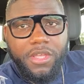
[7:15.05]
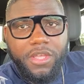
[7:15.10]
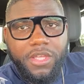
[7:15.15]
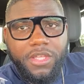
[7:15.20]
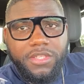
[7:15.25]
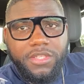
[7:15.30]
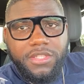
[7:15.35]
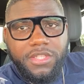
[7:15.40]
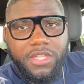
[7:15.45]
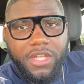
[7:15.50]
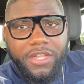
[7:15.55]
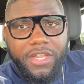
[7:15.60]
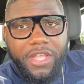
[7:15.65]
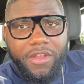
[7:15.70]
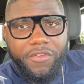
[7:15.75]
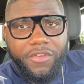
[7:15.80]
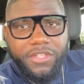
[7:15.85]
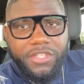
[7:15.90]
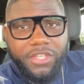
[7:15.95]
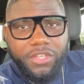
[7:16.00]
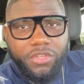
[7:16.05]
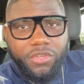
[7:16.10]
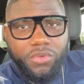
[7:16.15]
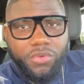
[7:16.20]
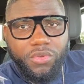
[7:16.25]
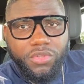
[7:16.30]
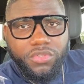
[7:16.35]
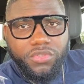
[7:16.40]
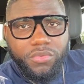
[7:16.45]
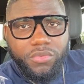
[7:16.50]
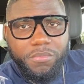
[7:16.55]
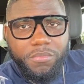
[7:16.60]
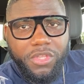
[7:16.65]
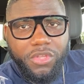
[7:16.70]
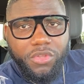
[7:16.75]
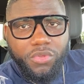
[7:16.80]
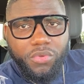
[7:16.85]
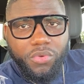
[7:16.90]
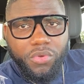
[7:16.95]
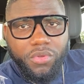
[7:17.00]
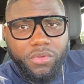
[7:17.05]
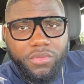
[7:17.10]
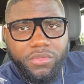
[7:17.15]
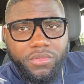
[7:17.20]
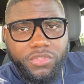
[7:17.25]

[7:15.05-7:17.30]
it's not everything good to be known.